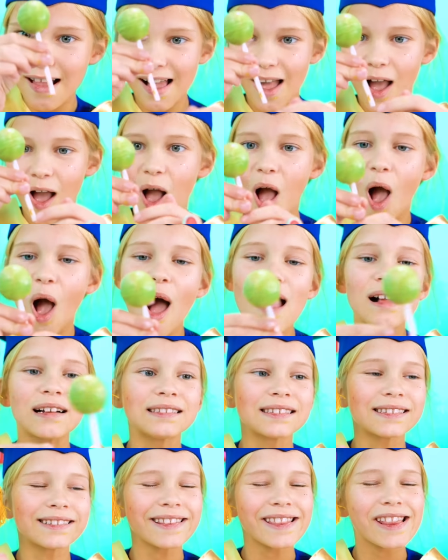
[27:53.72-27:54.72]
that pop
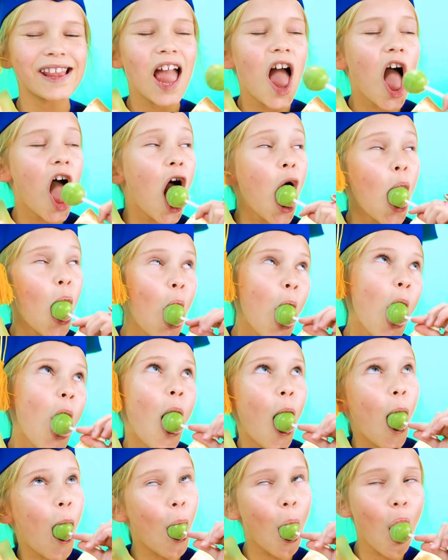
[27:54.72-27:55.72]
and candy combo.
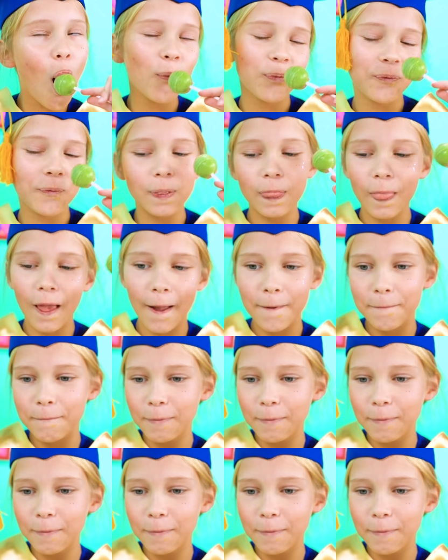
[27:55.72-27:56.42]
How do I say